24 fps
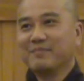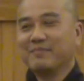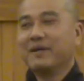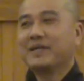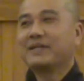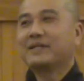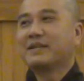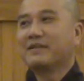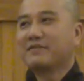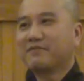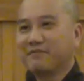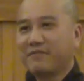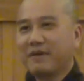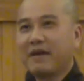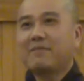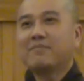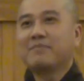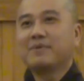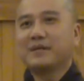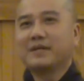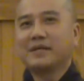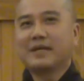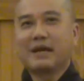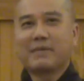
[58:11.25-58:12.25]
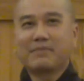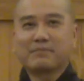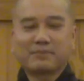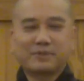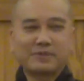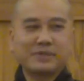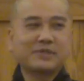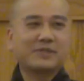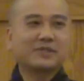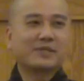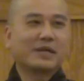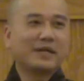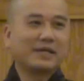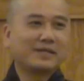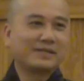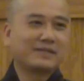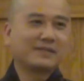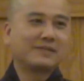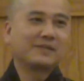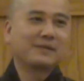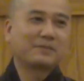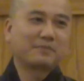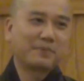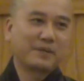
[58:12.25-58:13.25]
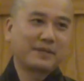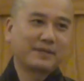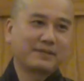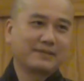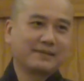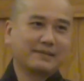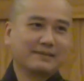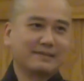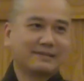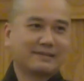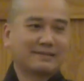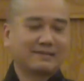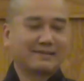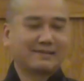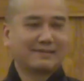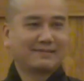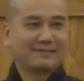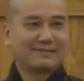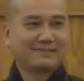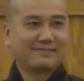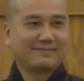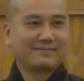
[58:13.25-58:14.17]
But the family appreciate your presence.